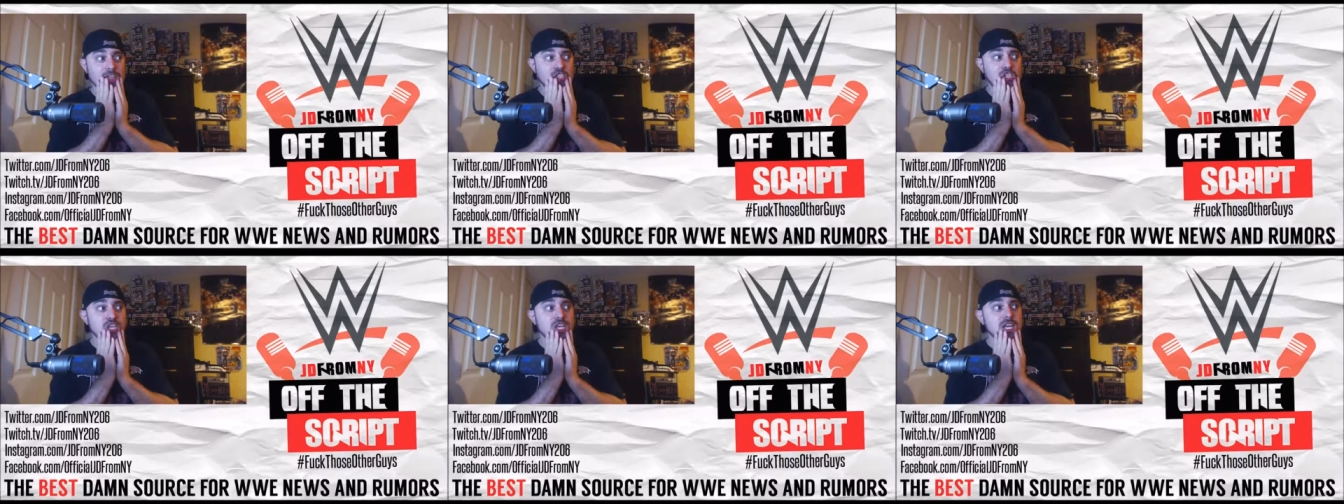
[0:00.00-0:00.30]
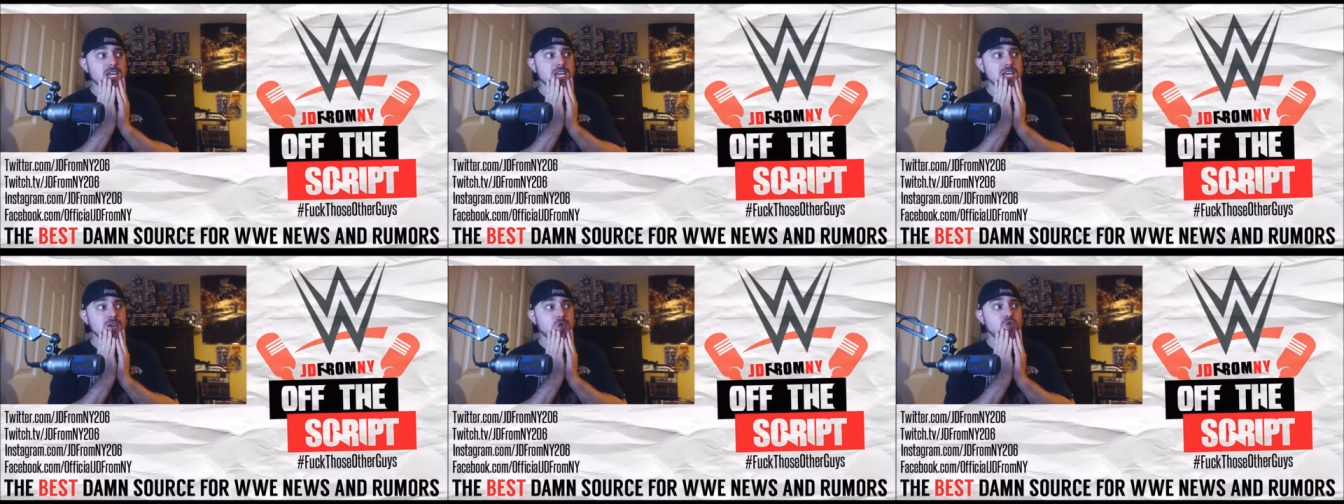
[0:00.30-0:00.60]

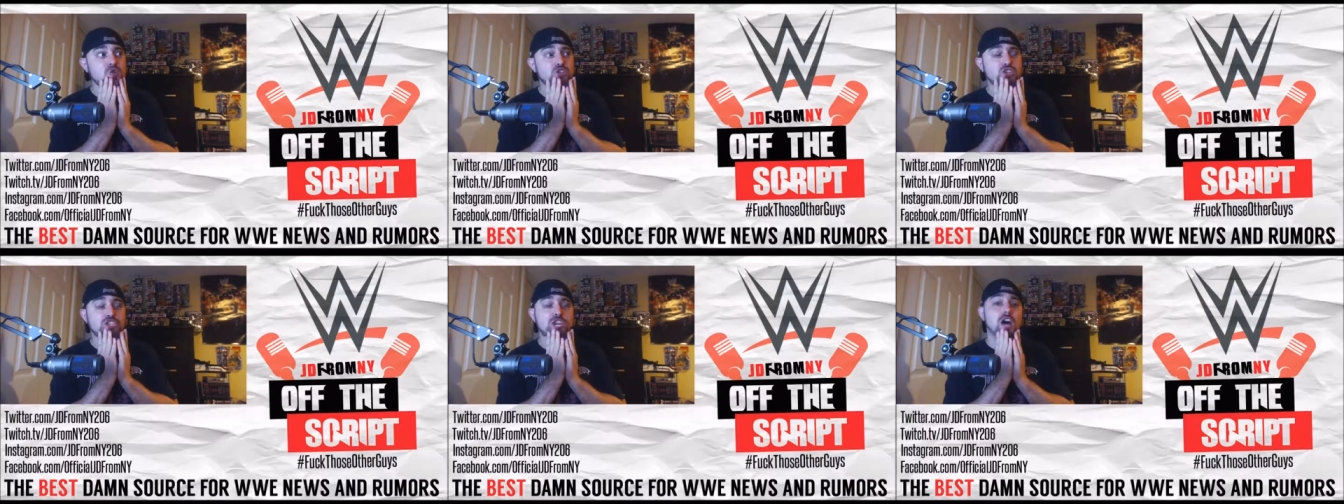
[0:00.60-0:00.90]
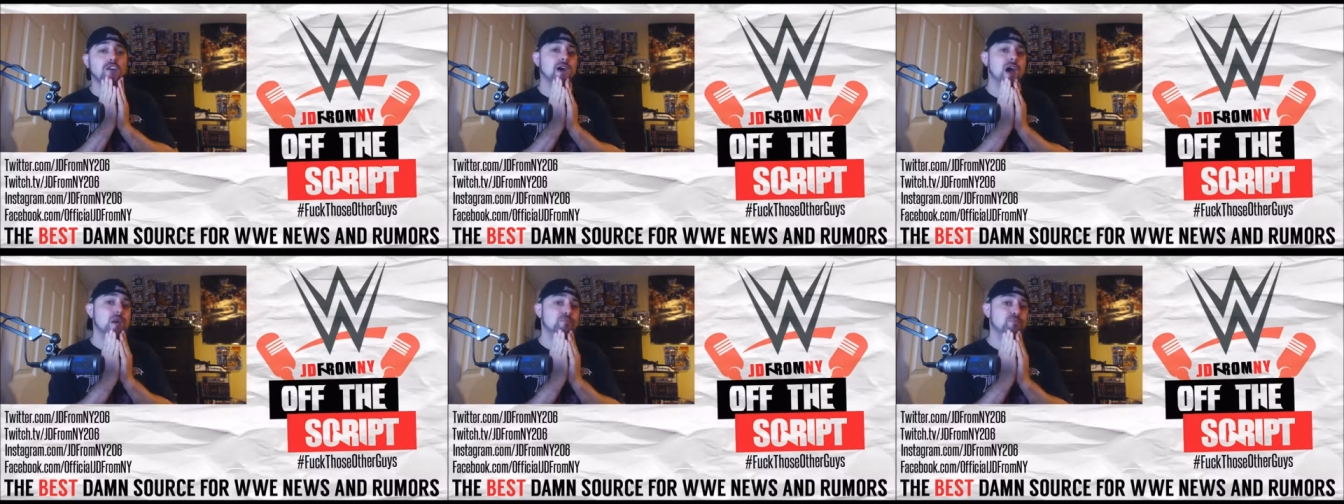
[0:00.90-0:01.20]
She who
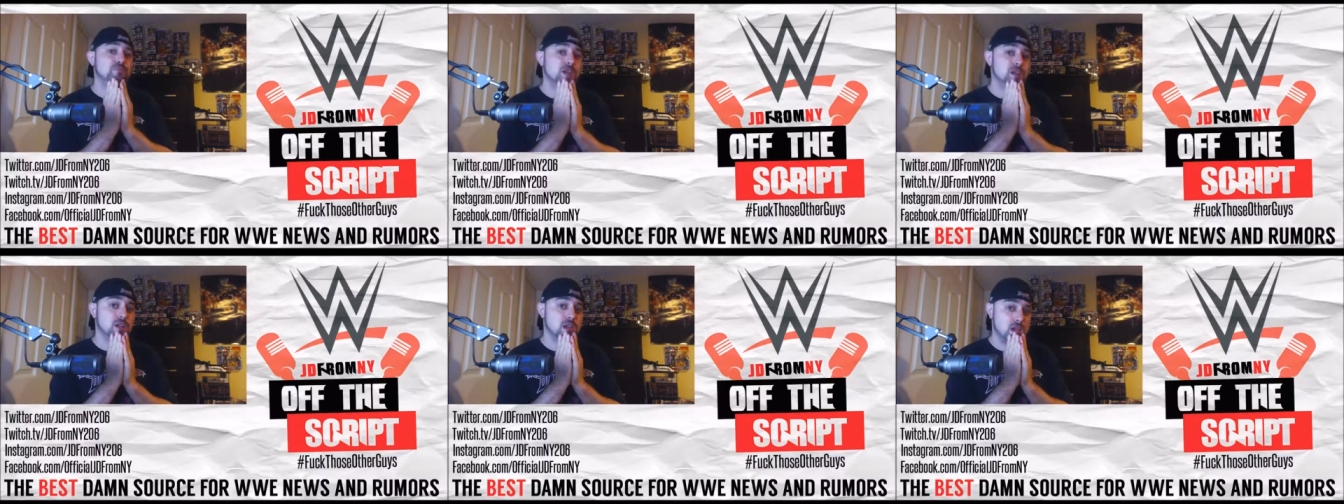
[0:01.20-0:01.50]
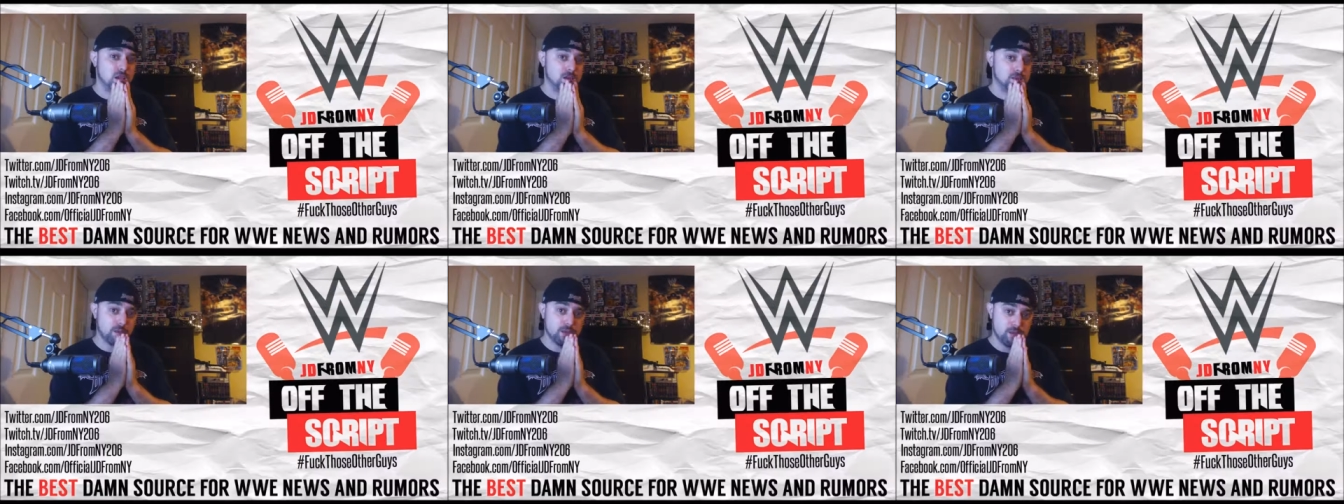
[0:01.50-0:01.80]
shall not be
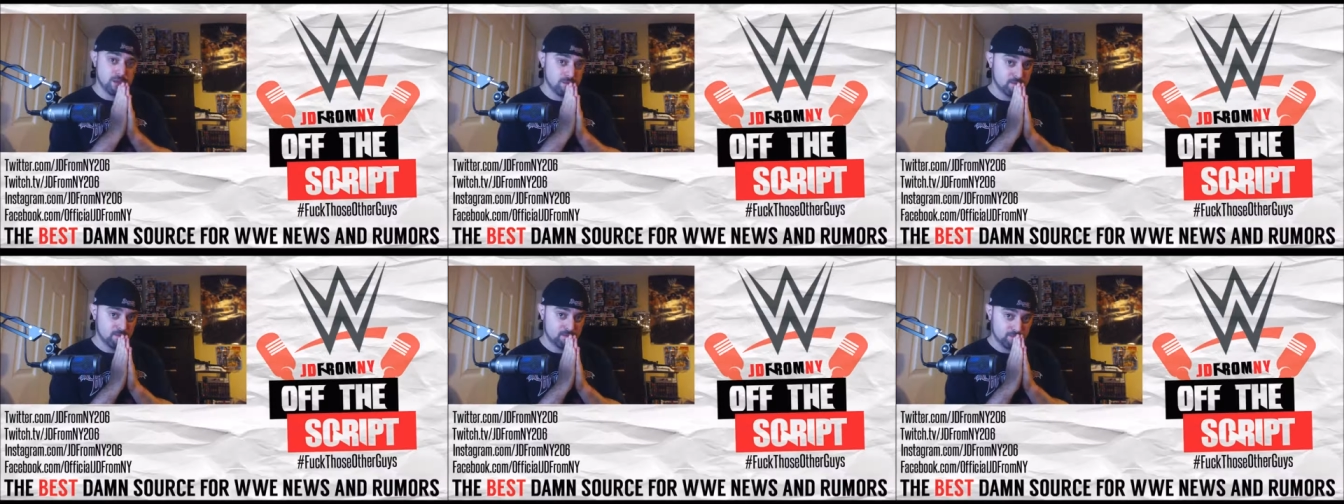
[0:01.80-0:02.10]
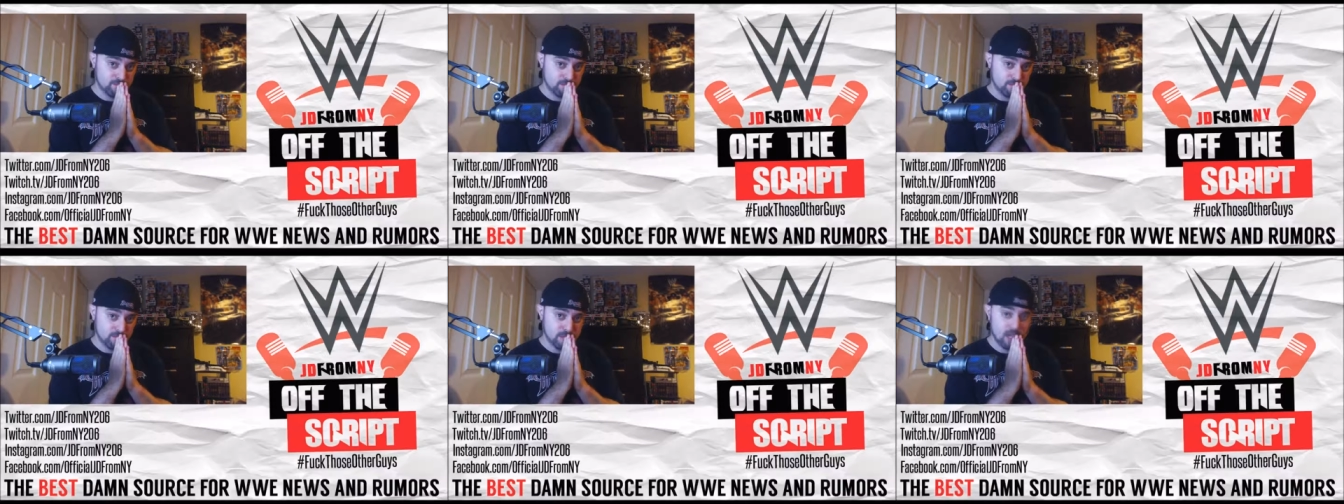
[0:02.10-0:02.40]
named.
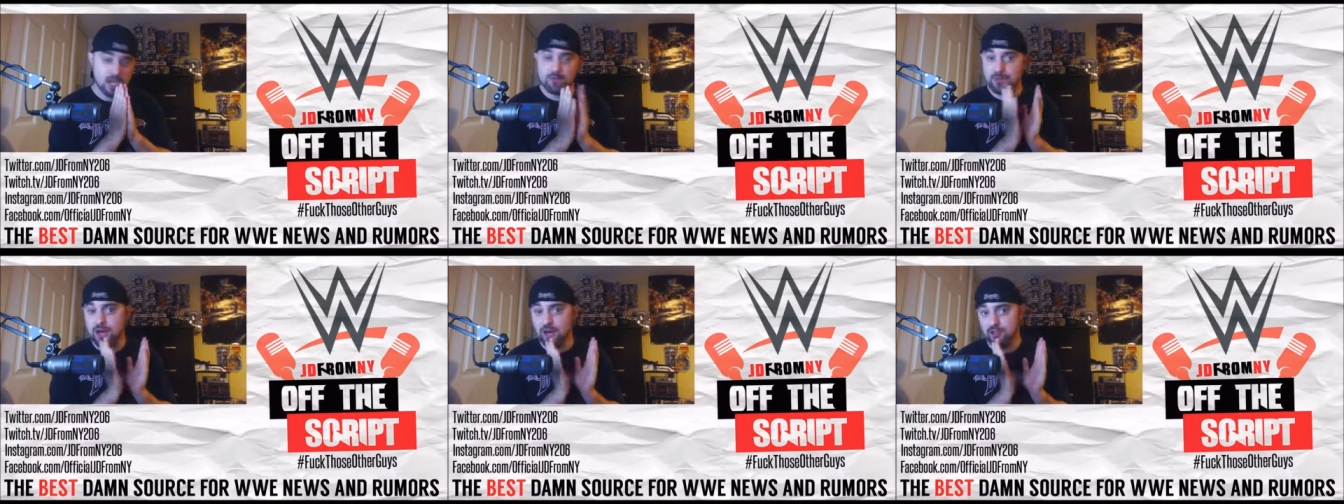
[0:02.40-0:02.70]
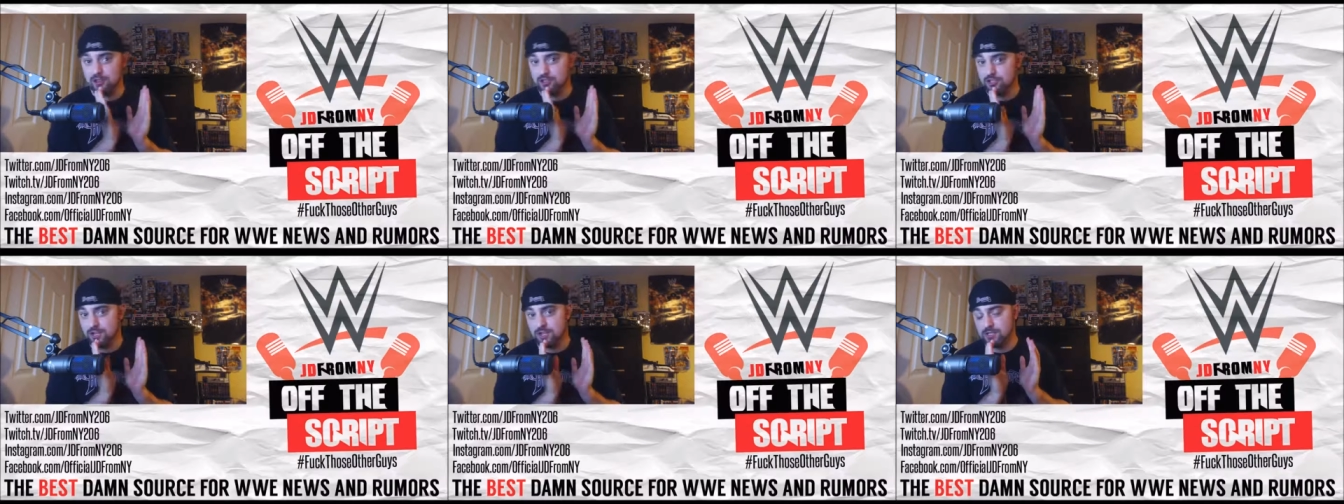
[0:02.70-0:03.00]
I
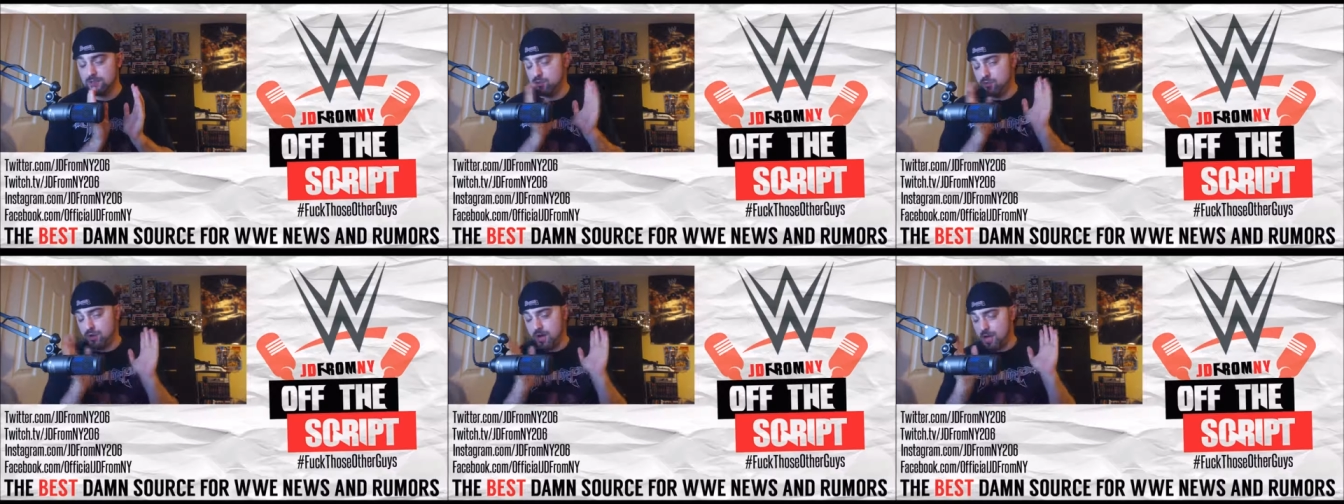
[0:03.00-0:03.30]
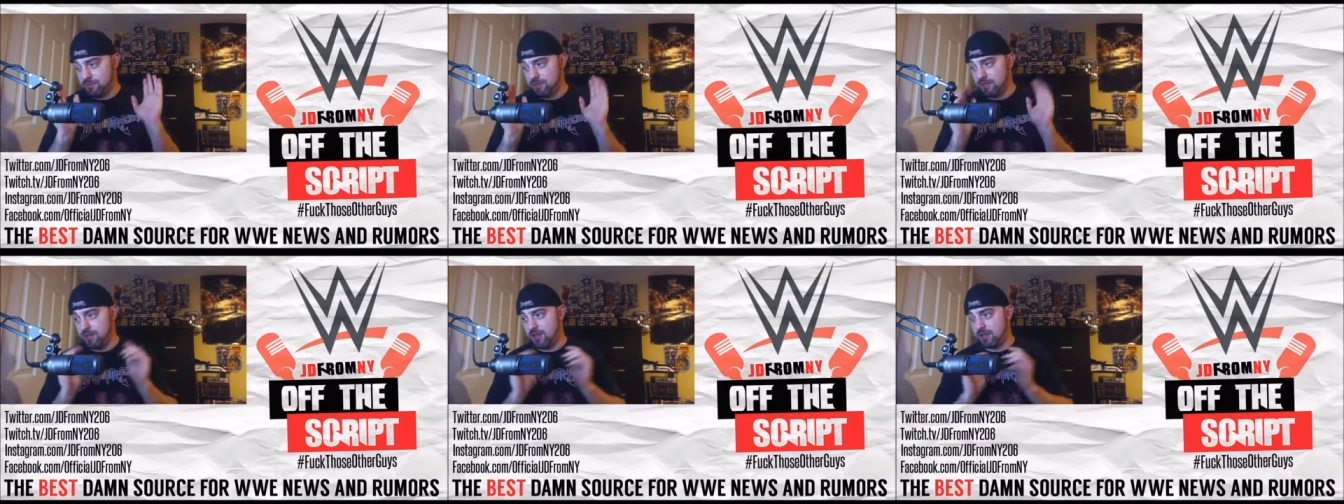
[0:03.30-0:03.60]
apologize. It
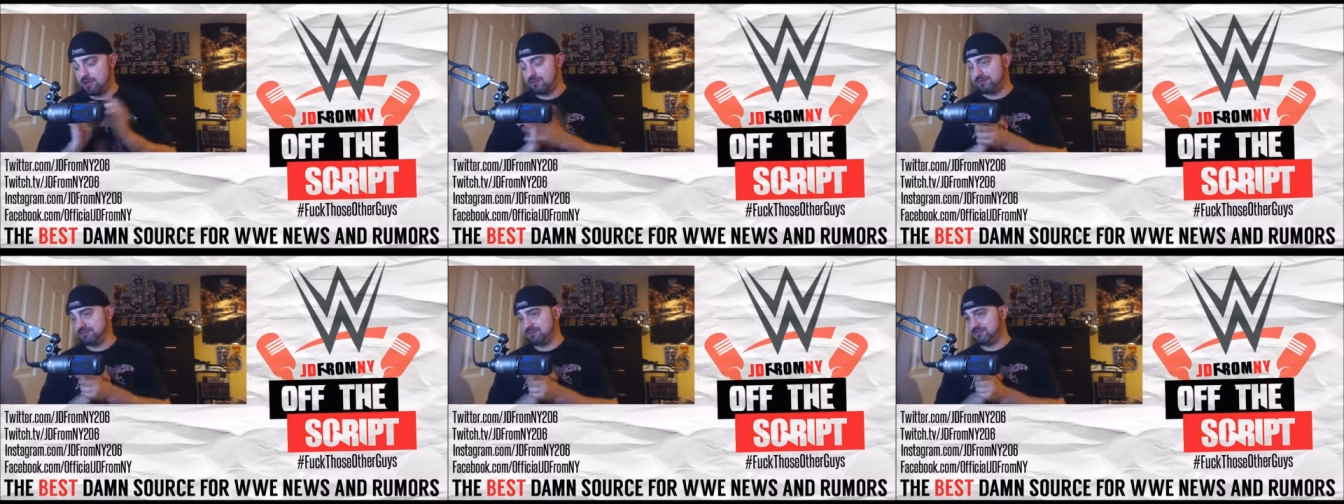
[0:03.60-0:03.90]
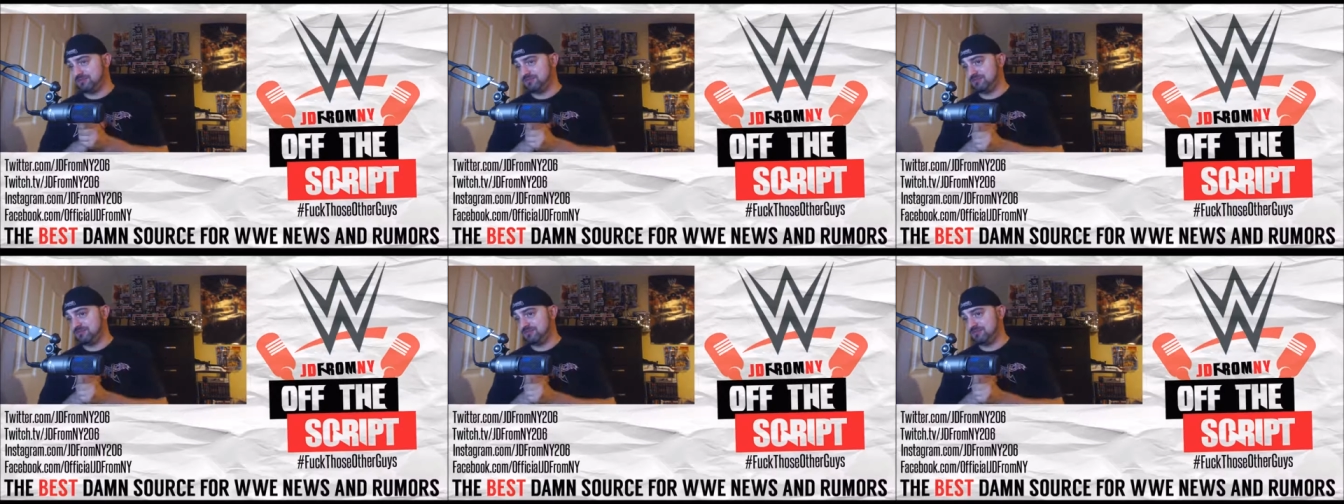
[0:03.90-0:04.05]
won't happen again.